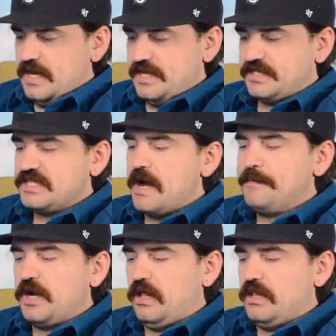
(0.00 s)
And to
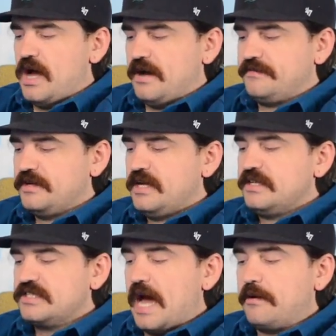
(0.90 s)
top it all off,
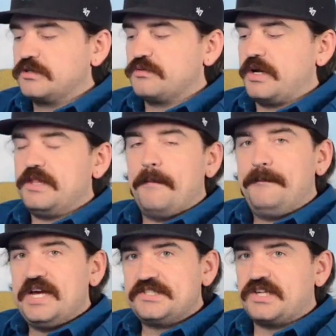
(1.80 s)
Ty was one of the
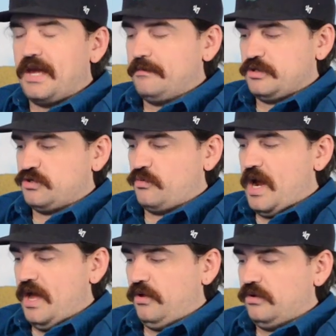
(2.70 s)
best gamers
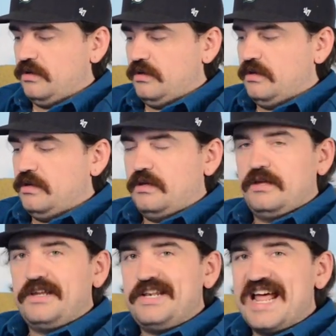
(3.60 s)
around,
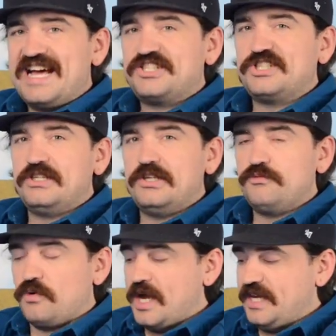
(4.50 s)
nationally
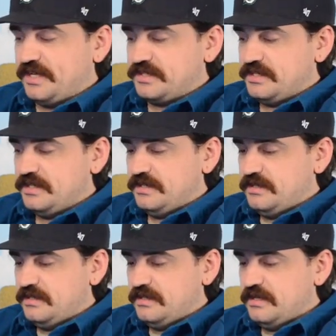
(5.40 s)
ranked,
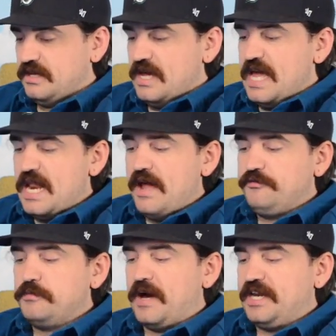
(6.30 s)
and
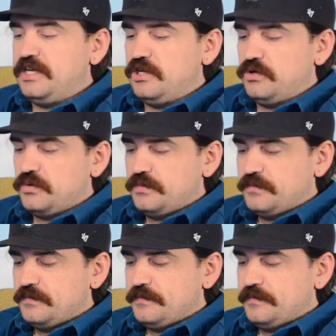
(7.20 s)
everybody knew.
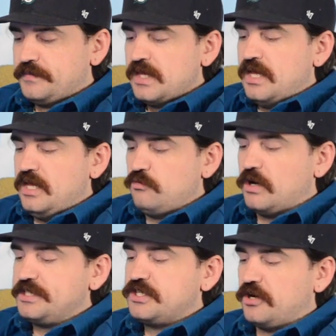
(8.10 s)
He'd
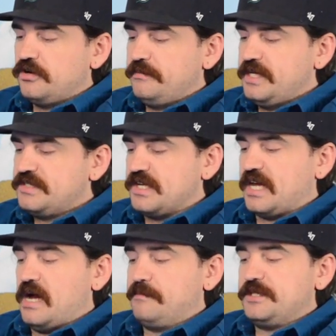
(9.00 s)
won tournaments and
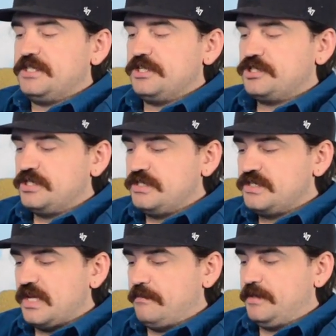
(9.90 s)

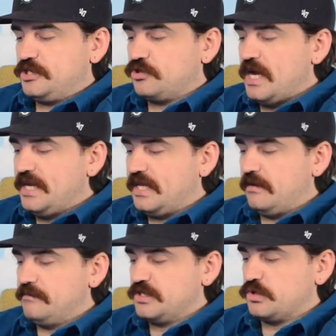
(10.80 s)
competitions and been trying to
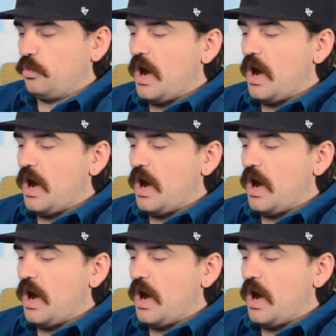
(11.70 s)
get Mr.